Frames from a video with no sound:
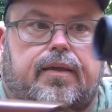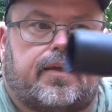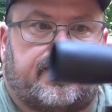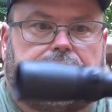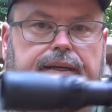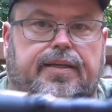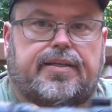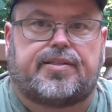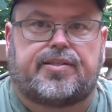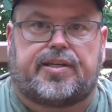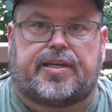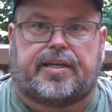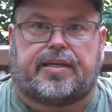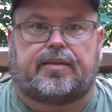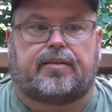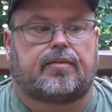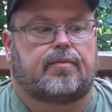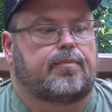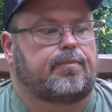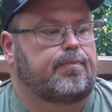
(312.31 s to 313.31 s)
It is a
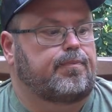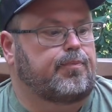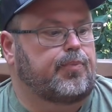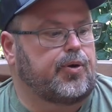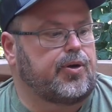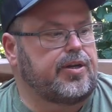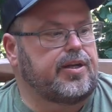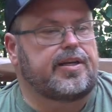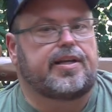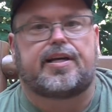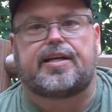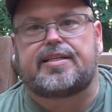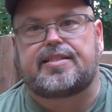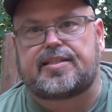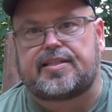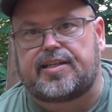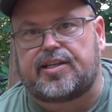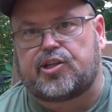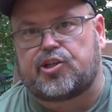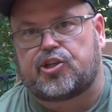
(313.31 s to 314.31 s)
pretty nice
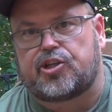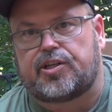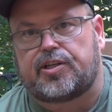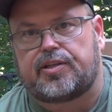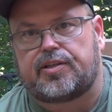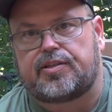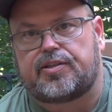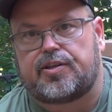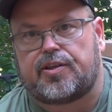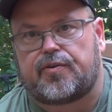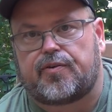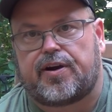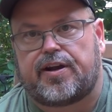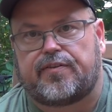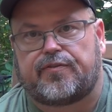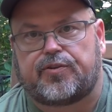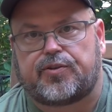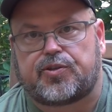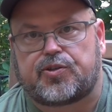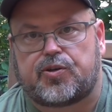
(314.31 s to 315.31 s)
addition to the
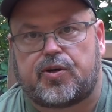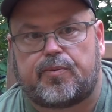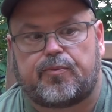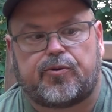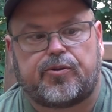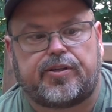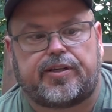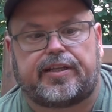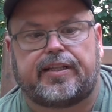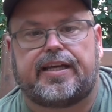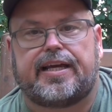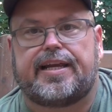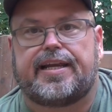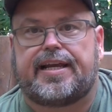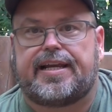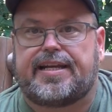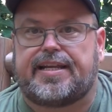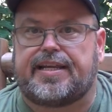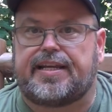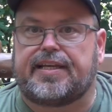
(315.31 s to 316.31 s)
rifle, so I'm really glad
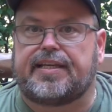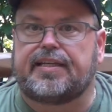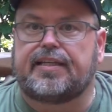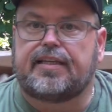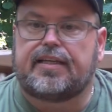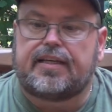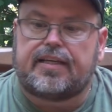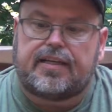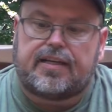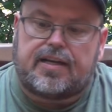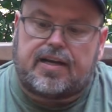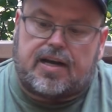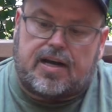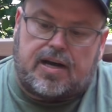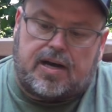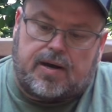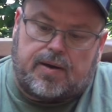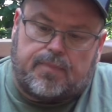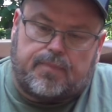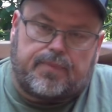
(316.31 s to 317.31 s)
I did it.
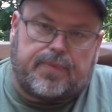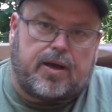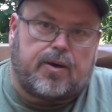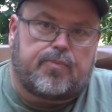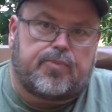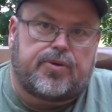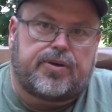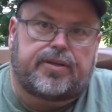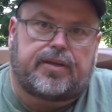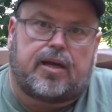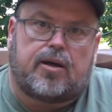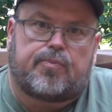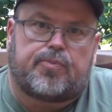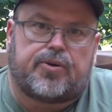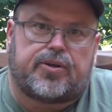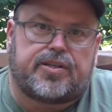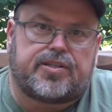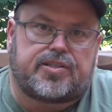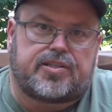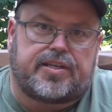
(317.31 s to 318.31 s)
I'll
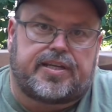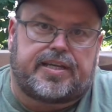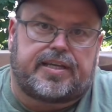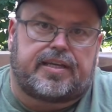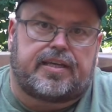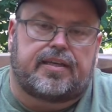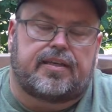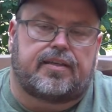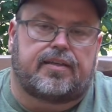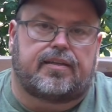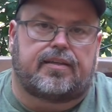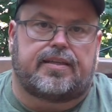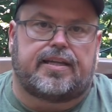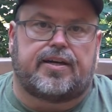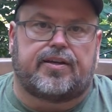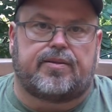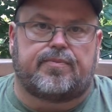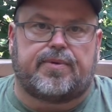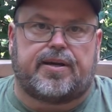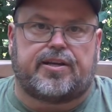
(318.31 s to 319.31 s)
put his link
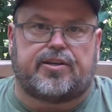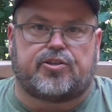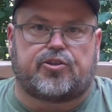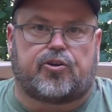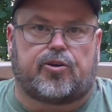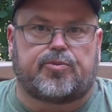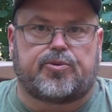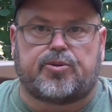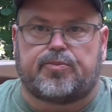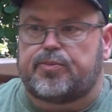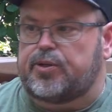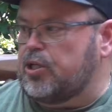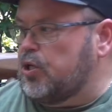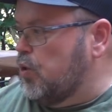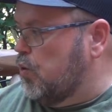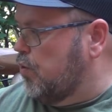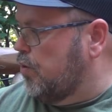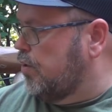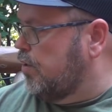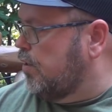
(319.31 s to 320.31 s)
down in my description
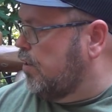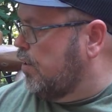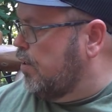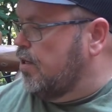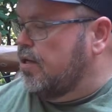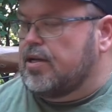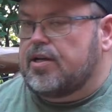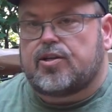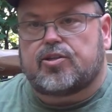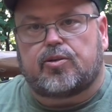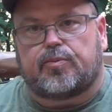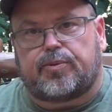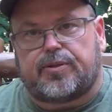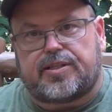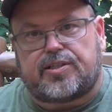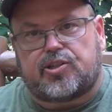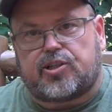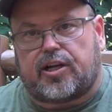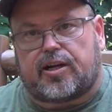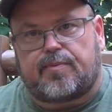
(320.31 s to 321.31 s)
below, so
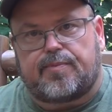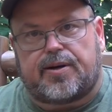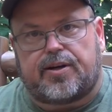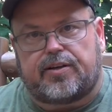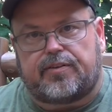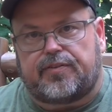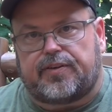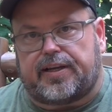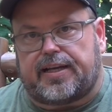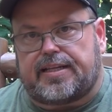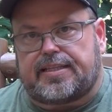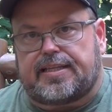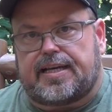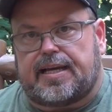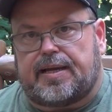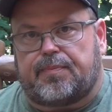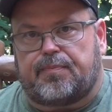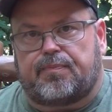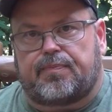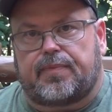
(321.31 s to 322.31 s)
please check him out if you got
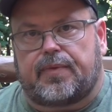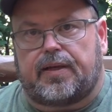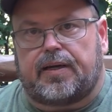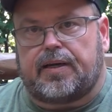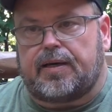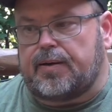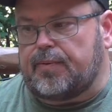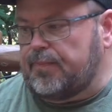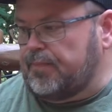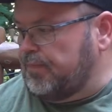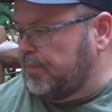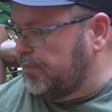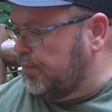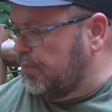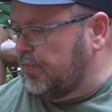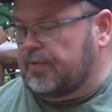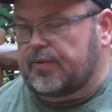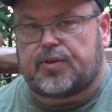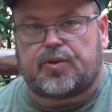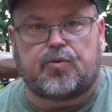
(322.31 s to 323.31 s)
time.
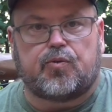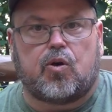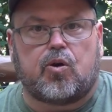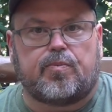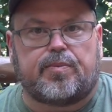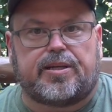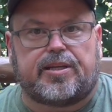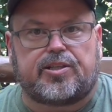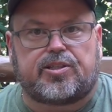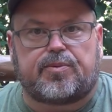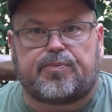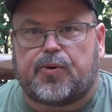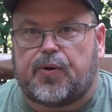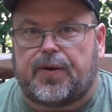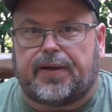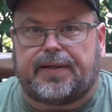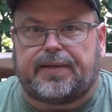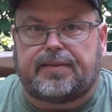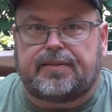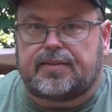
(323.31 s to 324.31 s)
You won't be
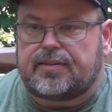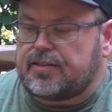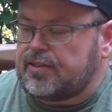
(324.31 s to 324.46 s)
disappointed.